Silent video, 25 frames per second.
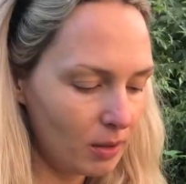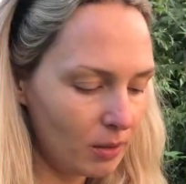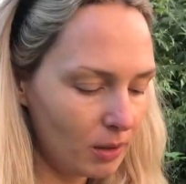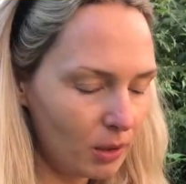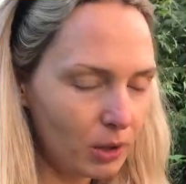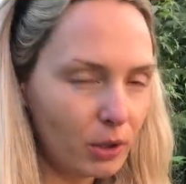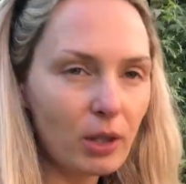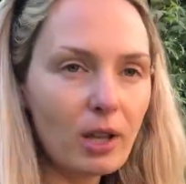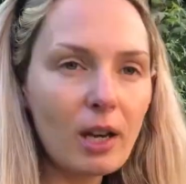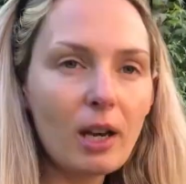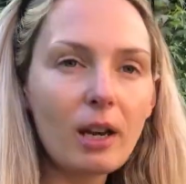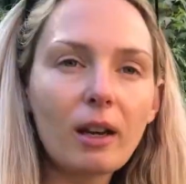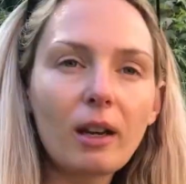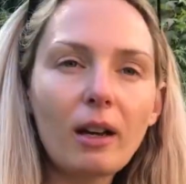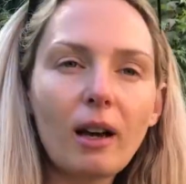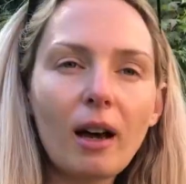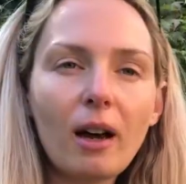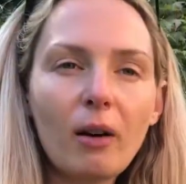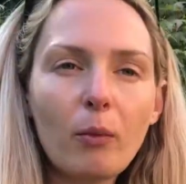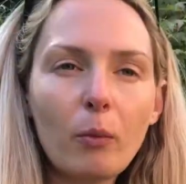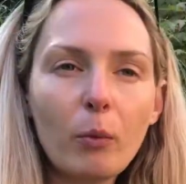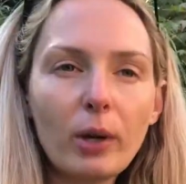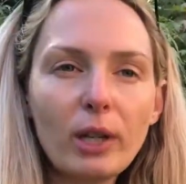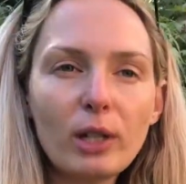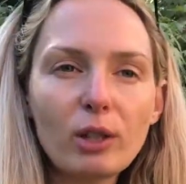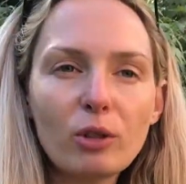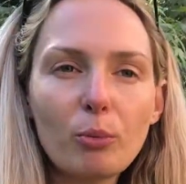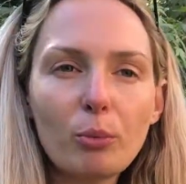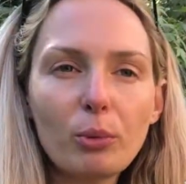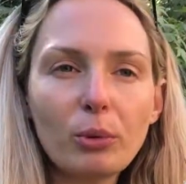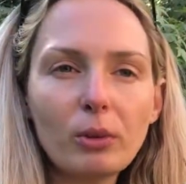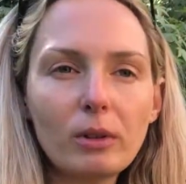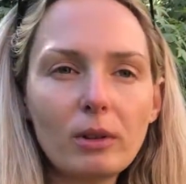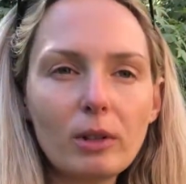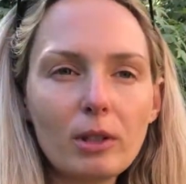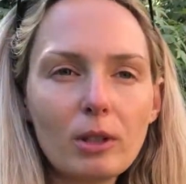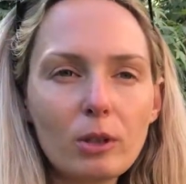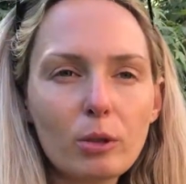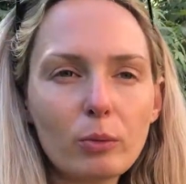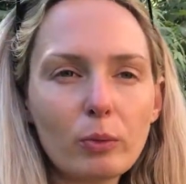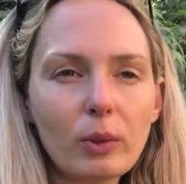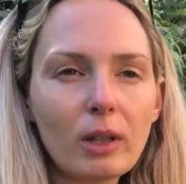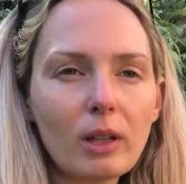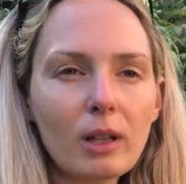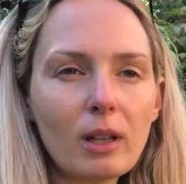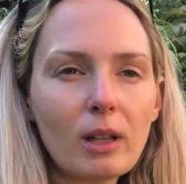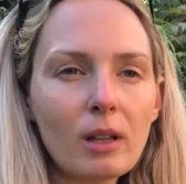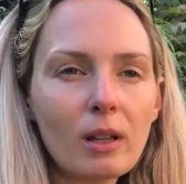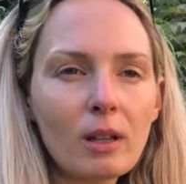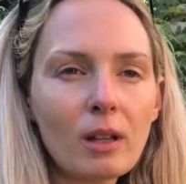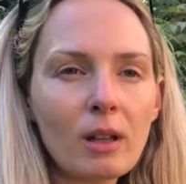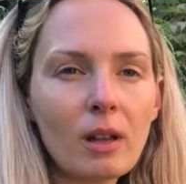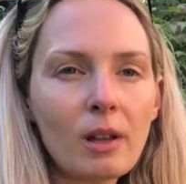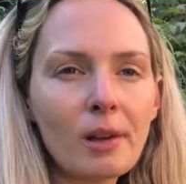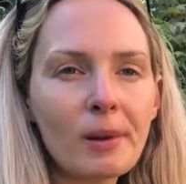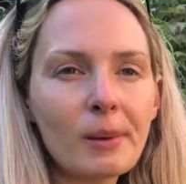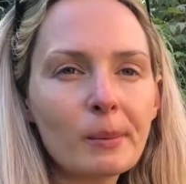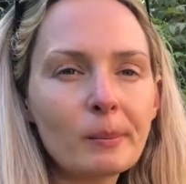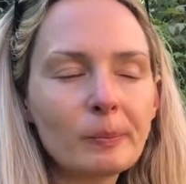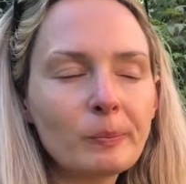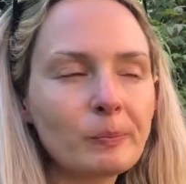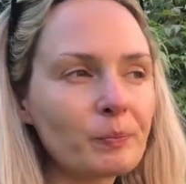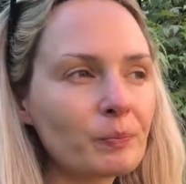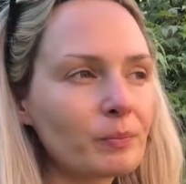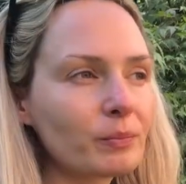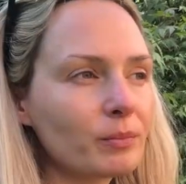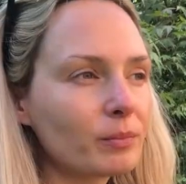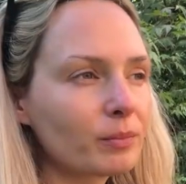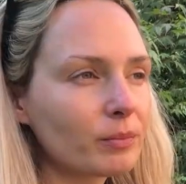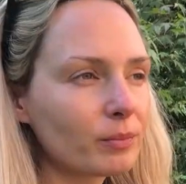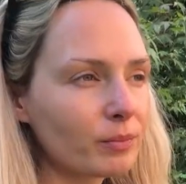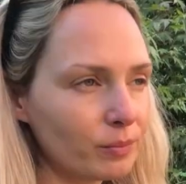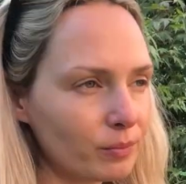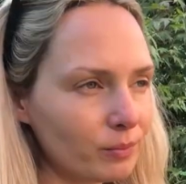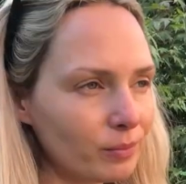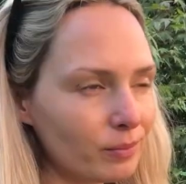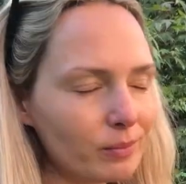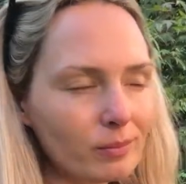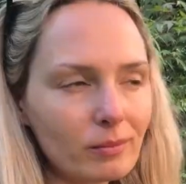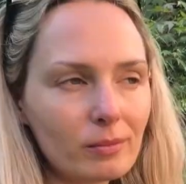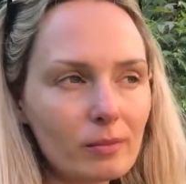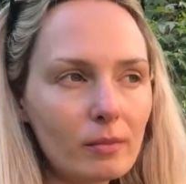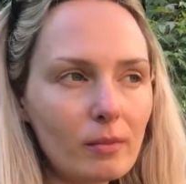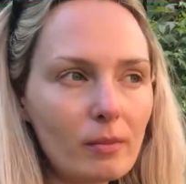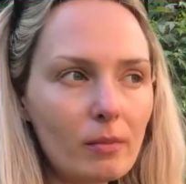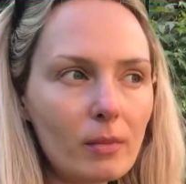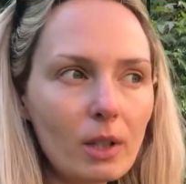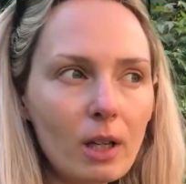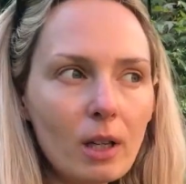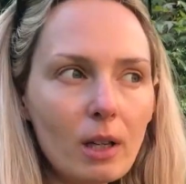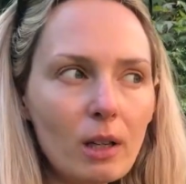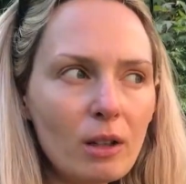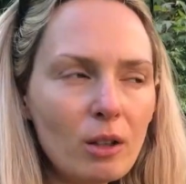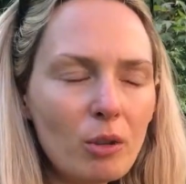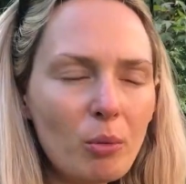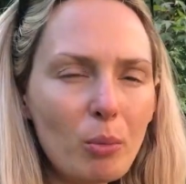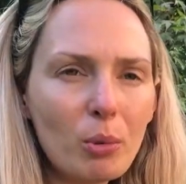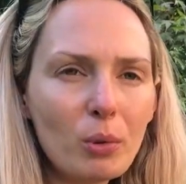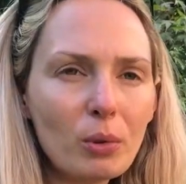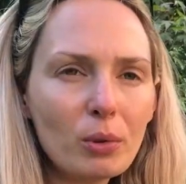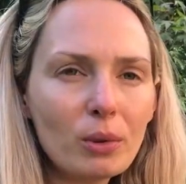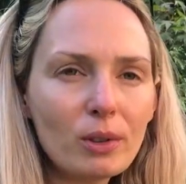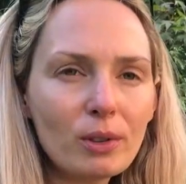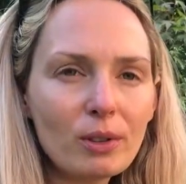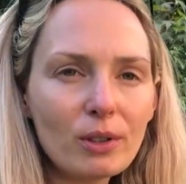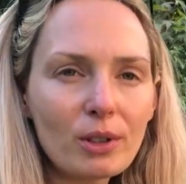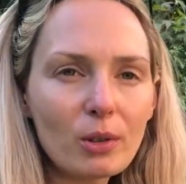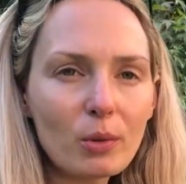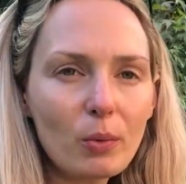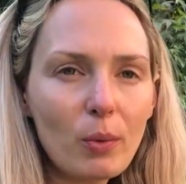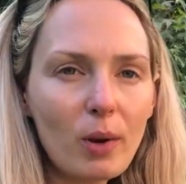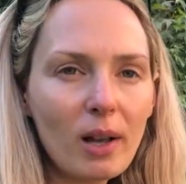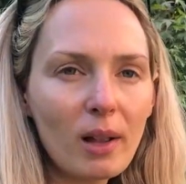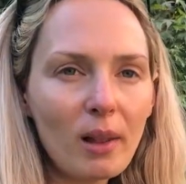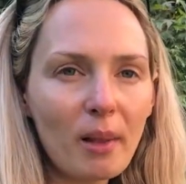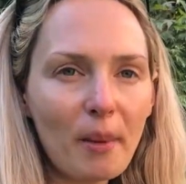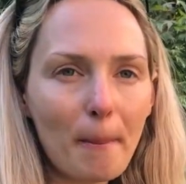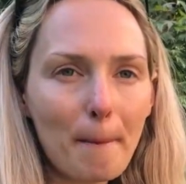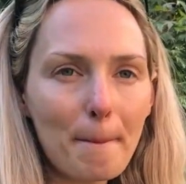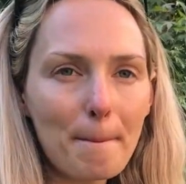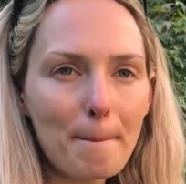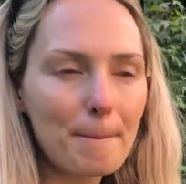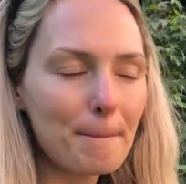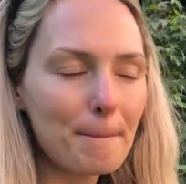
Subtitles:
So yeah, can't wait to put this one in the borders as well.